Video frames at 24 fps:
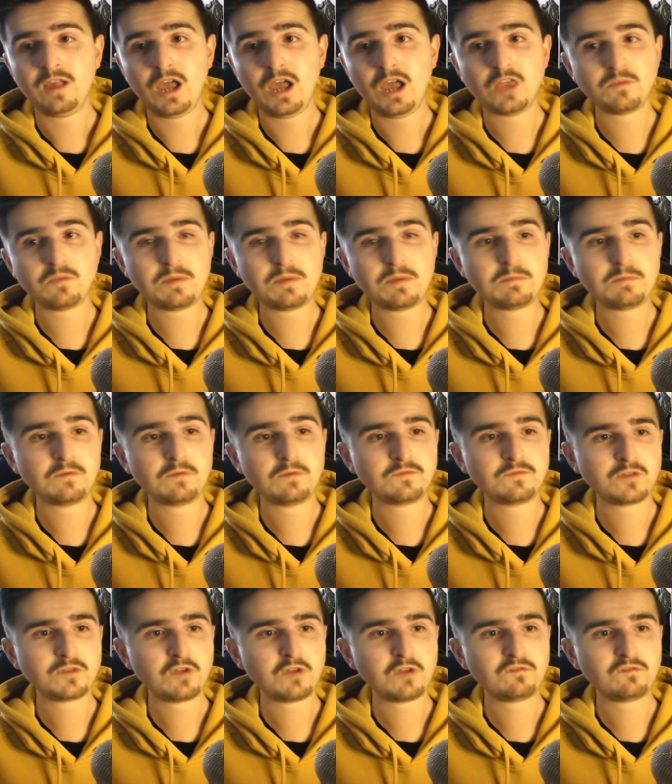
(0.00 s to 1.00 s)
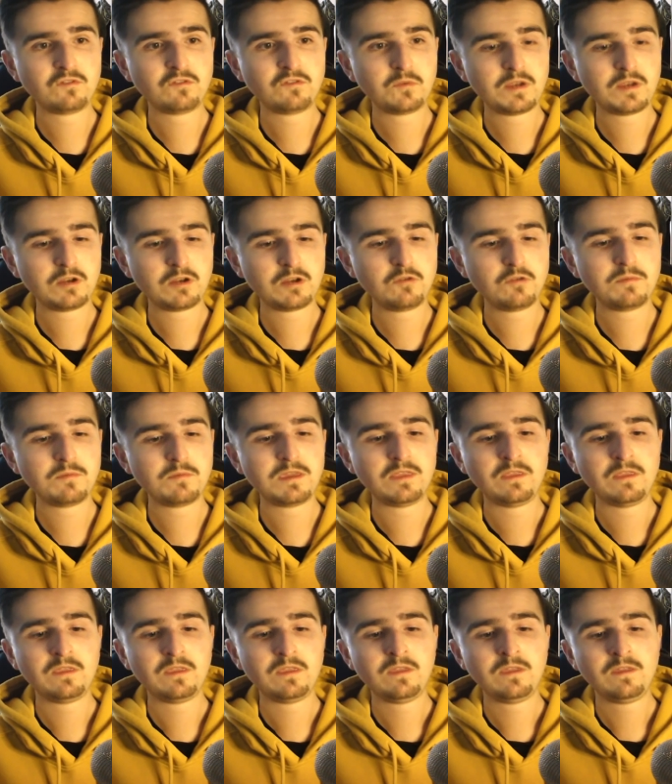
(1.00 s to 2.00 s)
other people have chosen to include me
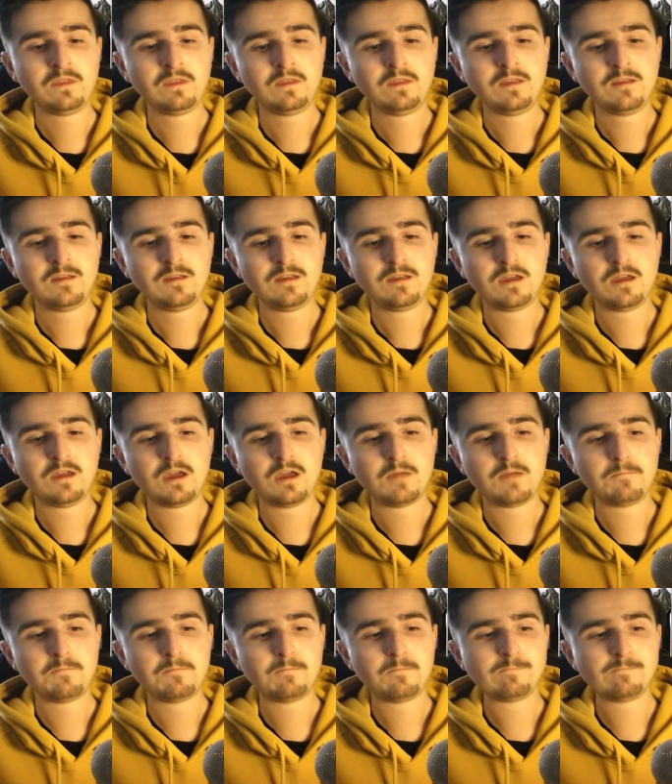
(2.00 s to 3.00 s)
in.